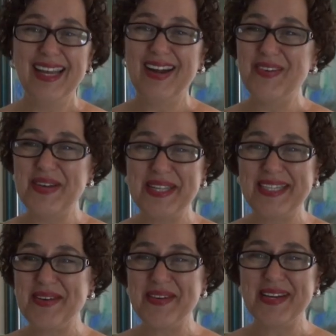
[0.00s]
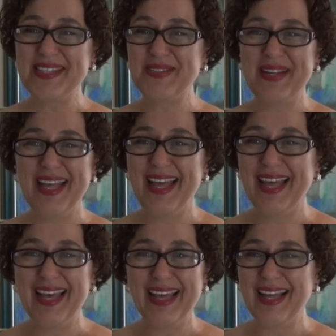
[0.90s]
you know by the time I got to
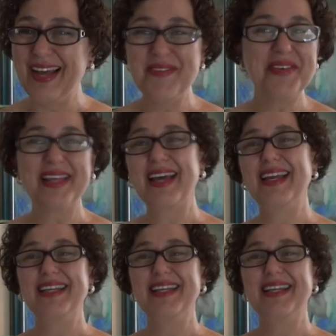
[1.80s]
LA everything I